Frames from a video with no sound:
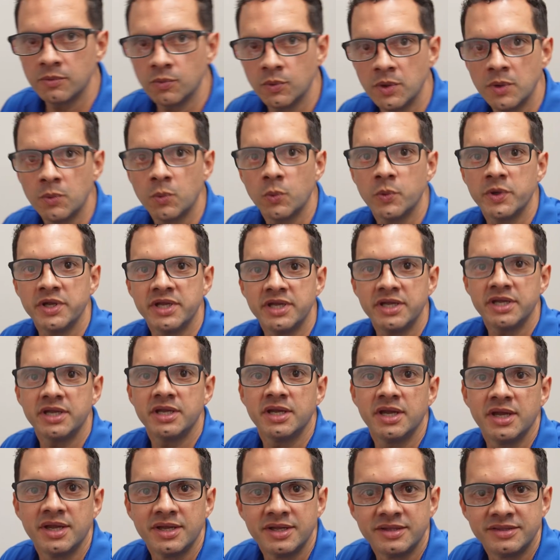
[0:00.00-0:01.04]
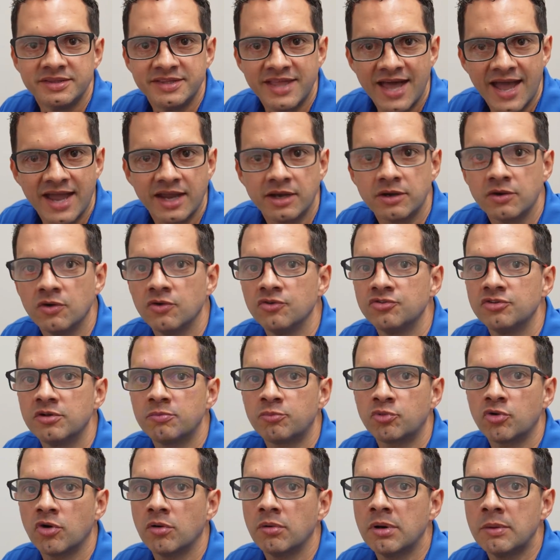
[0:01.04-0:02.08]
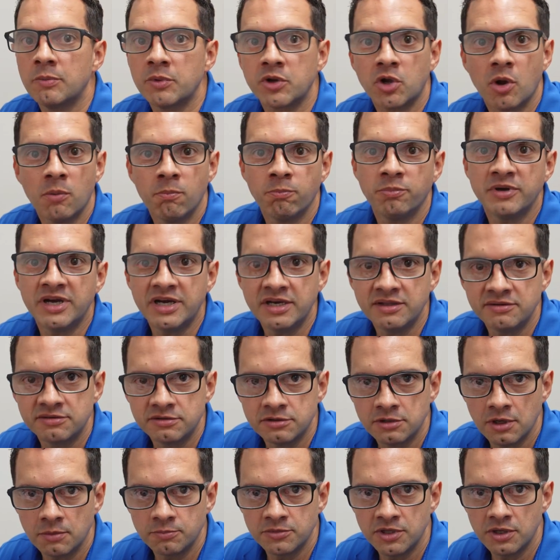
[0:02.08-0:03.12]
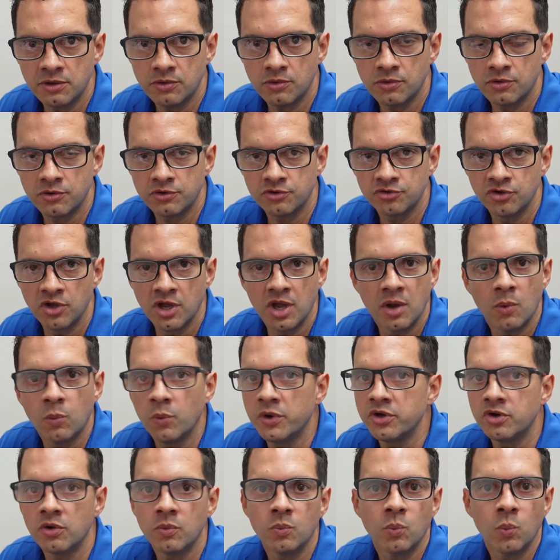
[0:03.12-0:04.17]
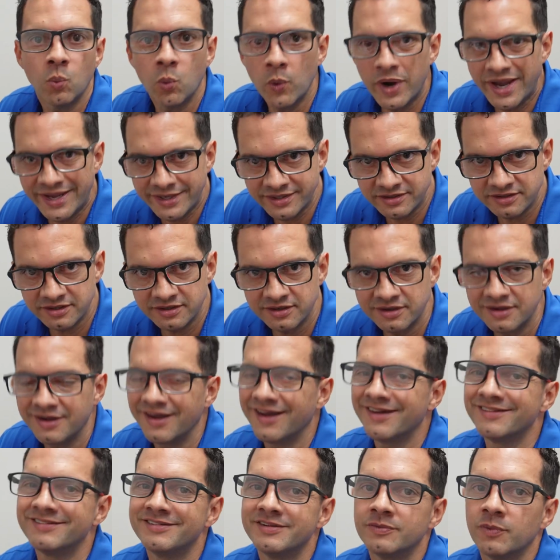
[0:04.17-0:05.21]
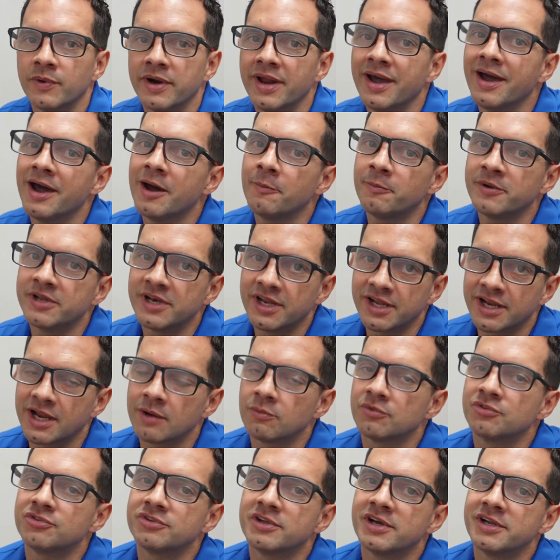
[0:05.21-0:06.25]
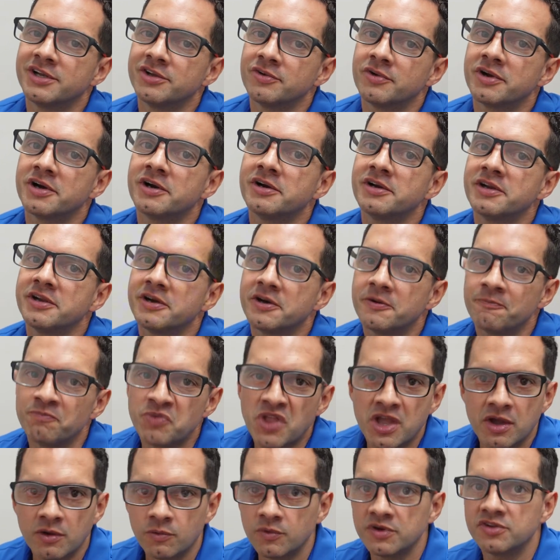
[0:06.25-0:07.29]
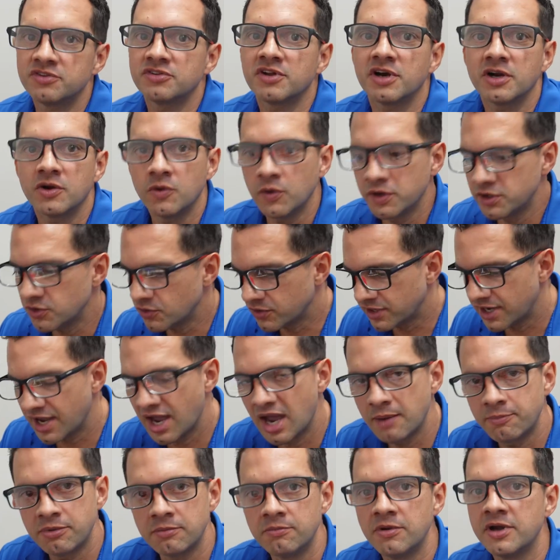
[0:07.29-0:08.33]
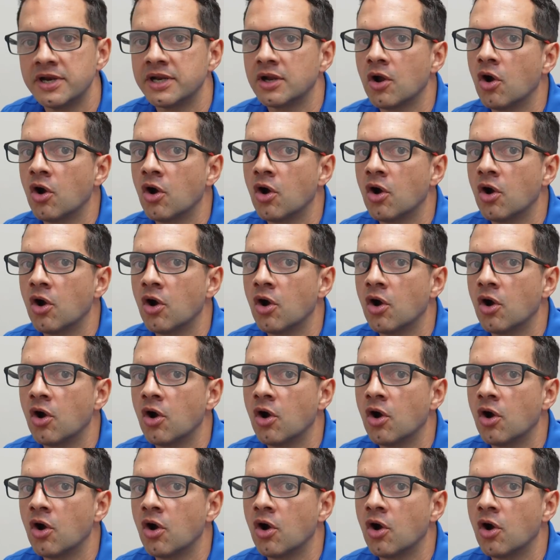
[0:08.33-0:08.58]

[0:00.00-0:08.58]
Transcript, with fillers: when we diagnose the problem, we completely stop the horse. We don't wait and see what happened. Like I was telling you earlier, we start going, okay, hyperbaric